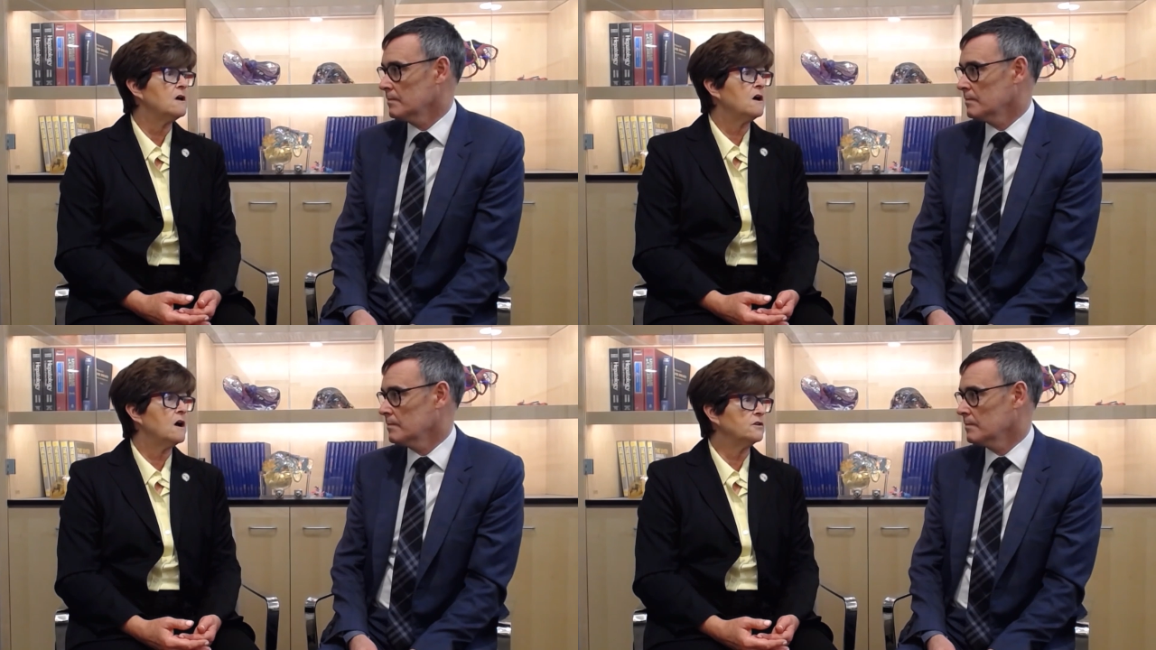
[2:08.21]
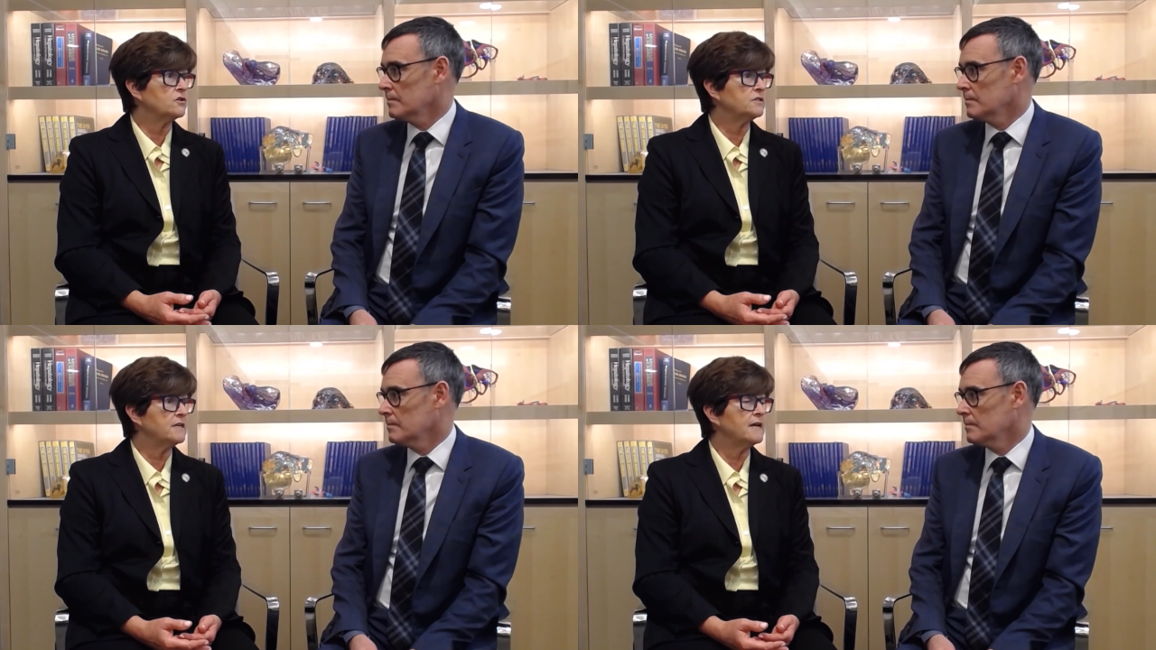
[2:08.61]

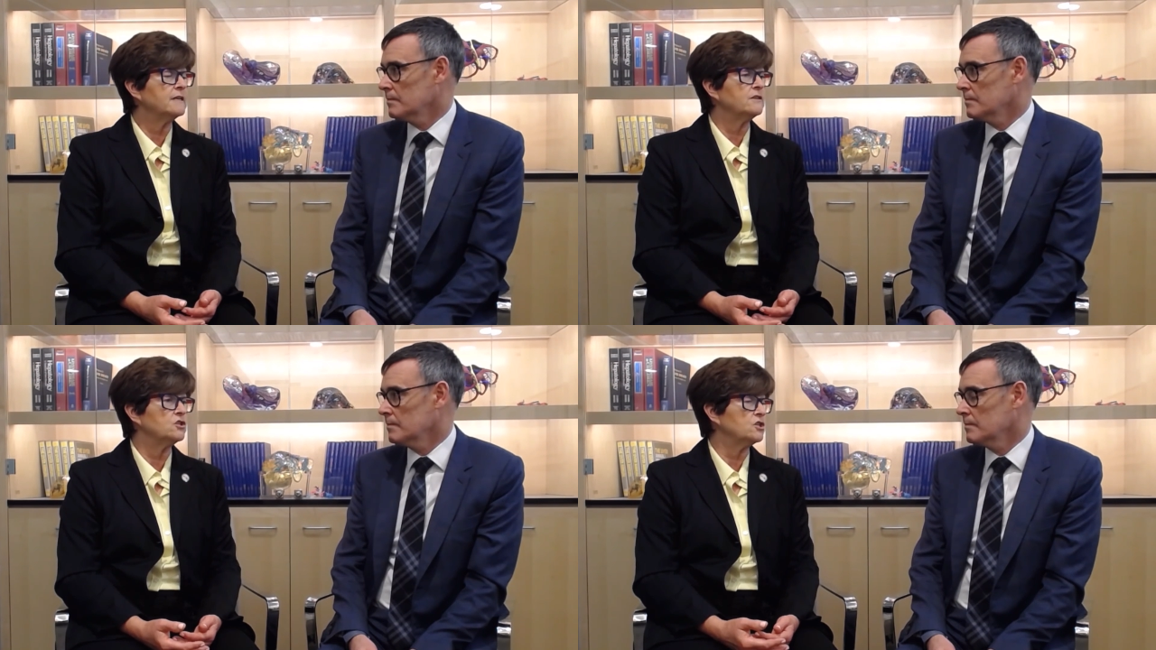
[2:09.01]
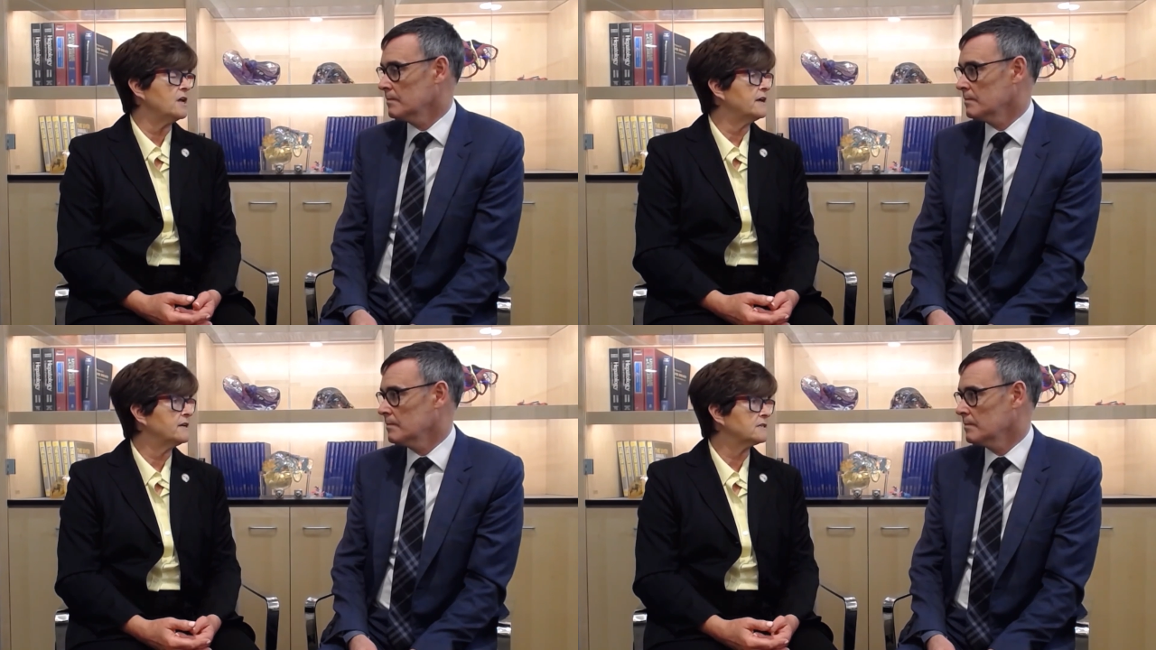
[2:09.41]
Speaker 1: understanding the
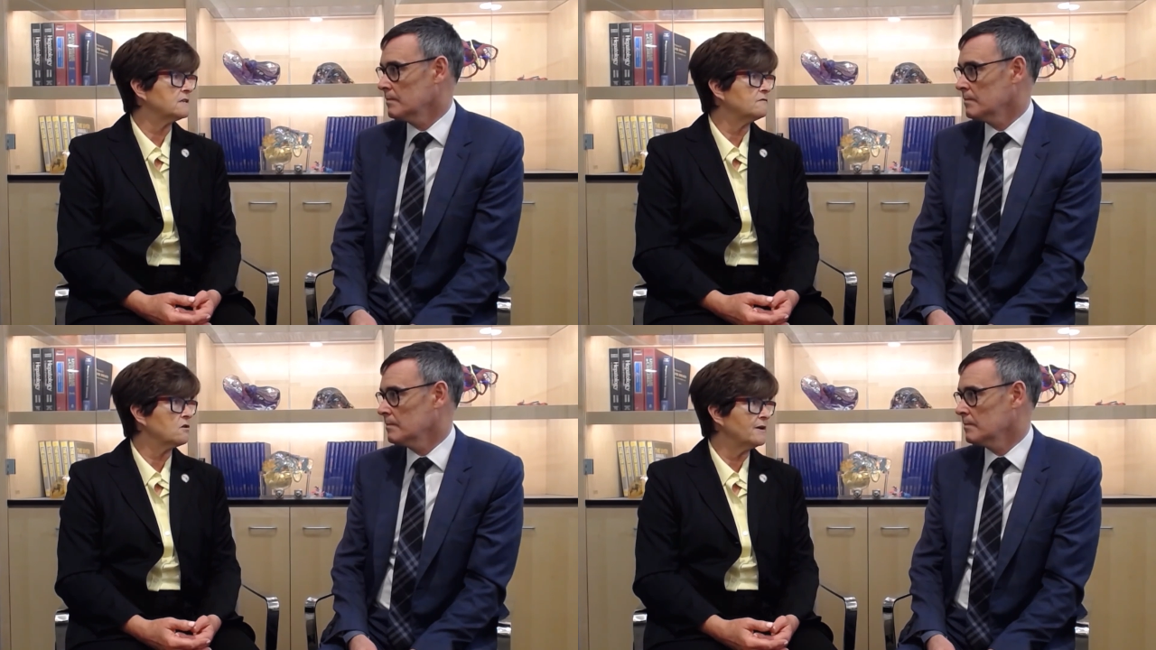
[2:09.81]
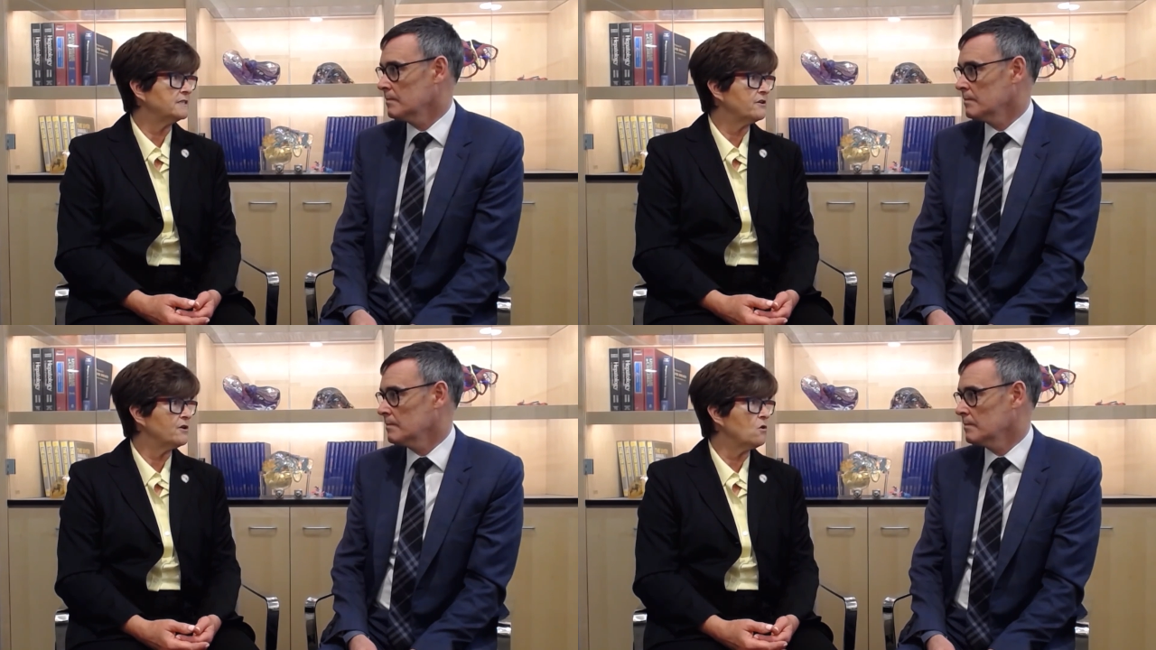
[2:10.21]
genetics of
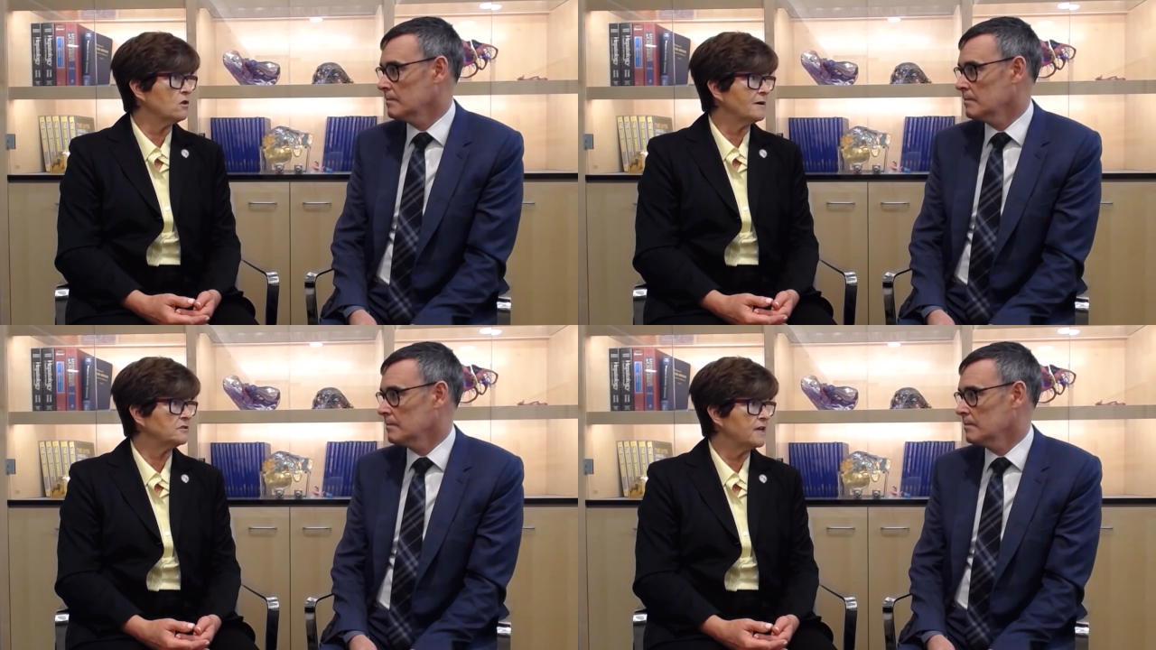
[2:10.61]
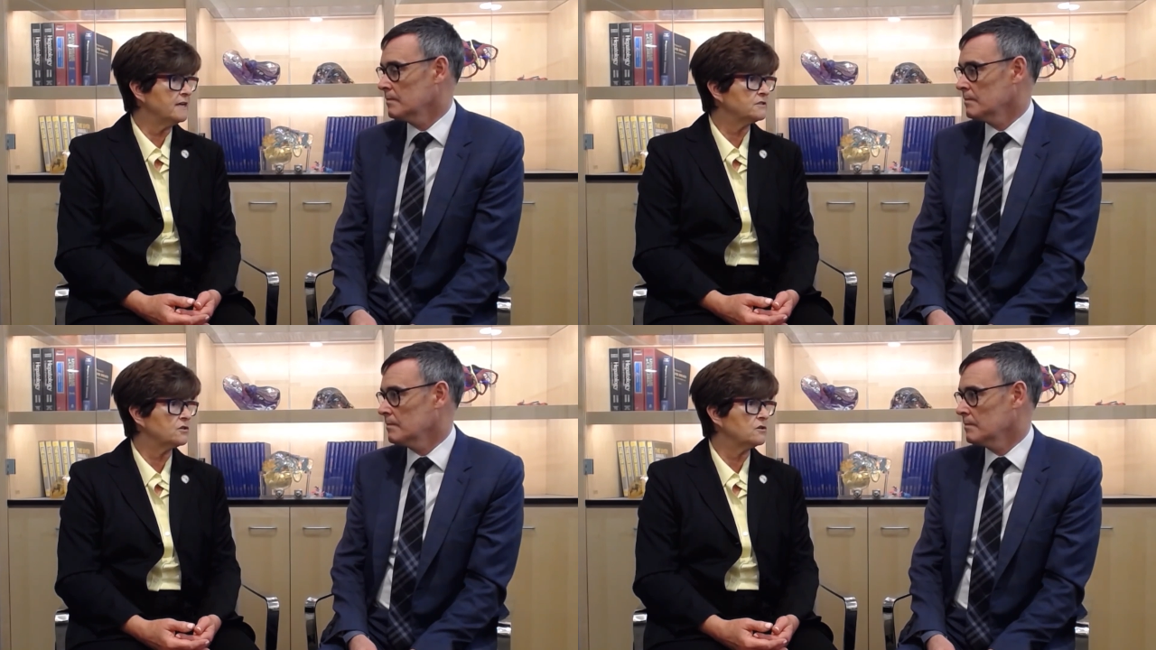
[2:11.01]
hereditary colorectal
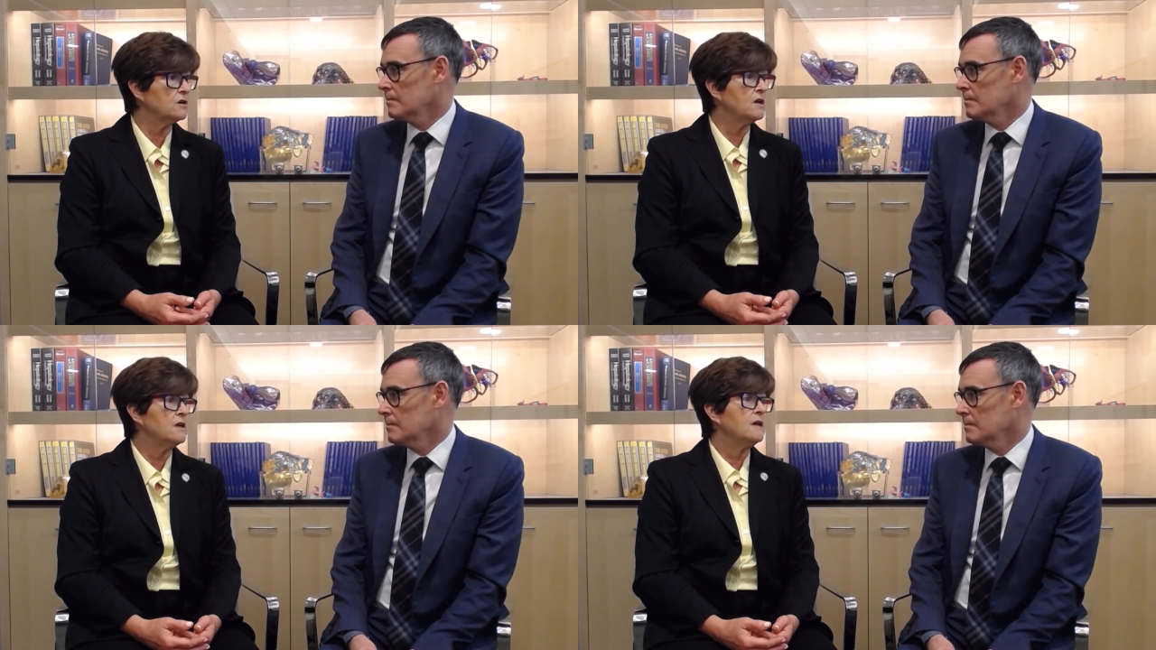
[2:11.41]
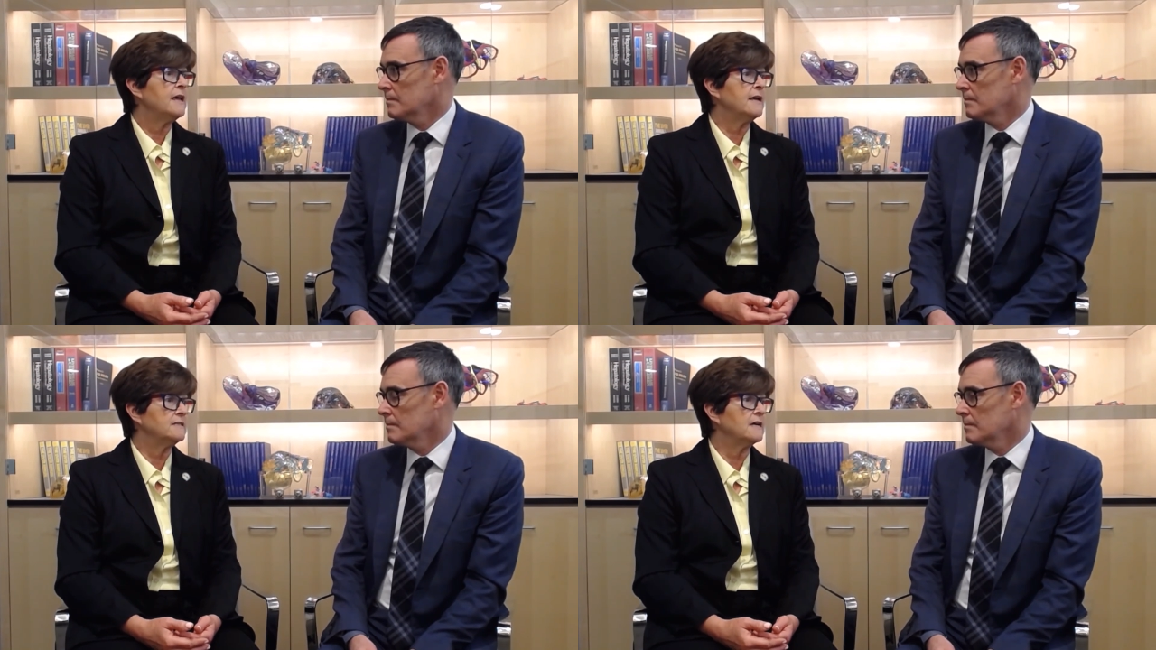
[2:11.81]
cancer,
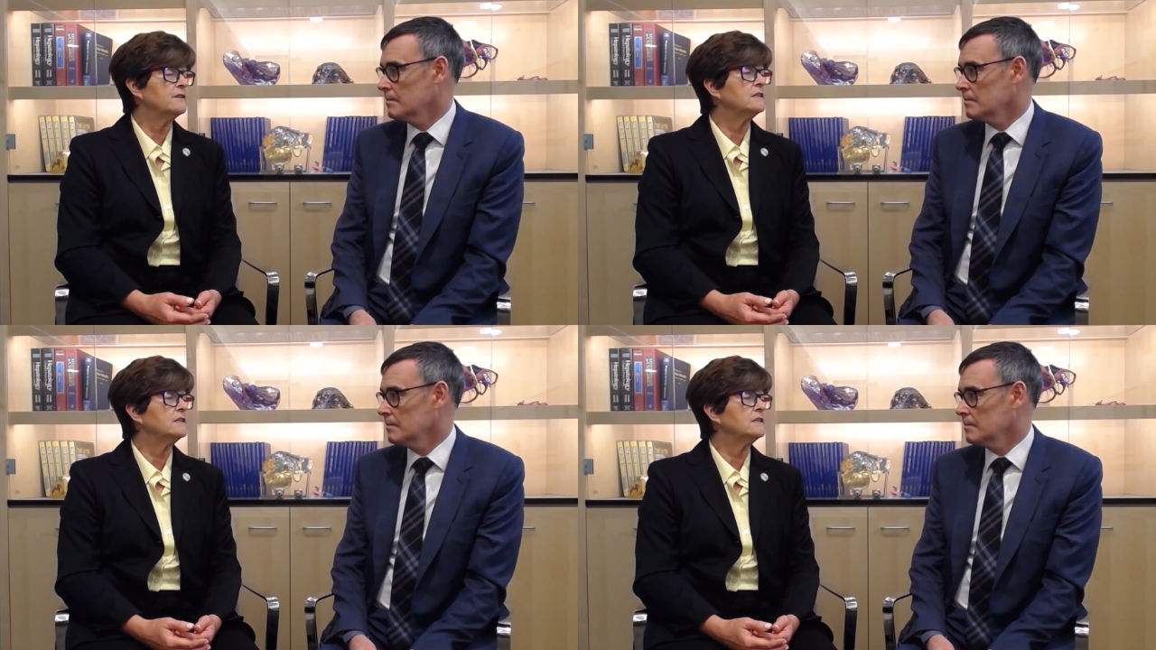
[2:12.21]
and on the